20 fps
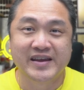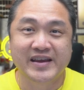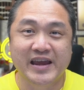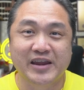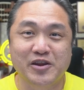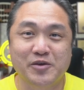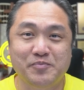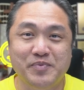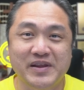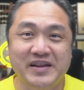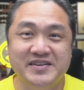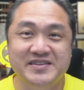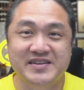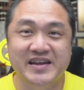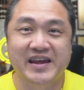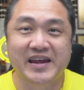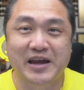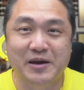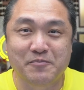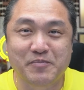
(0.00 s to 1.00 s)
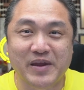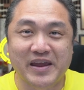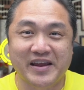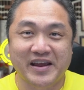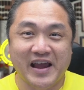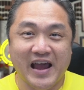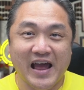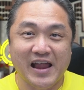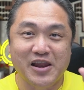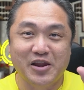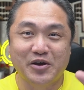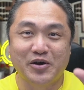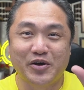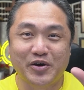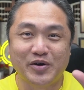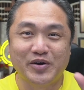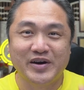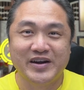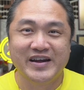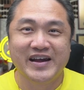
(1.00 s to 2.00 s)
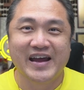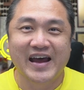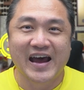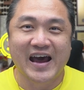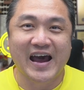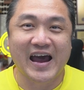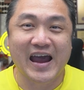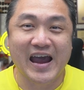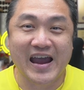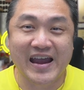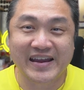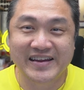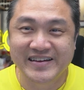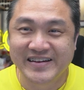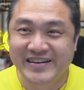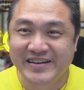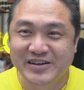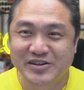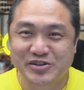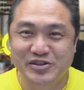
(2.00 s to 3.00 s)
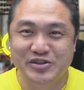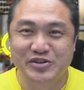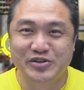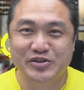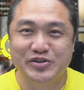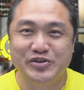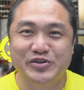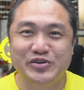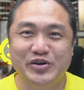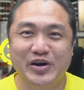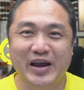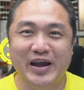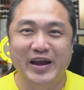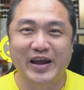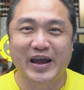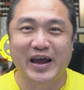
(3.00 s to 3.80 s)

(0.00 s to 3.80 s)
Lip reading: Can you please say a big hello, hi to